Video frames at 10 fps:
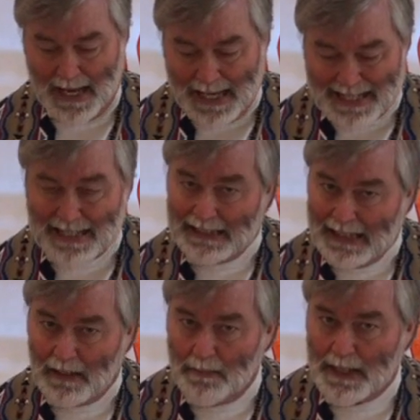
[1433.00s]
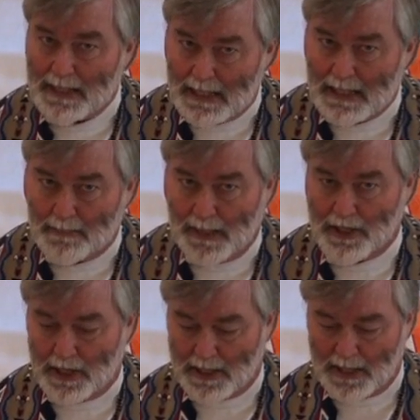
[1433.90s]
is a little bit
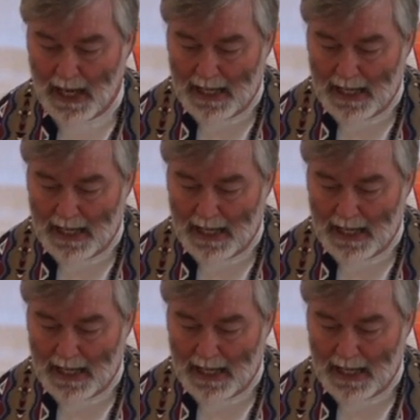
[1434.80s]
suspicious,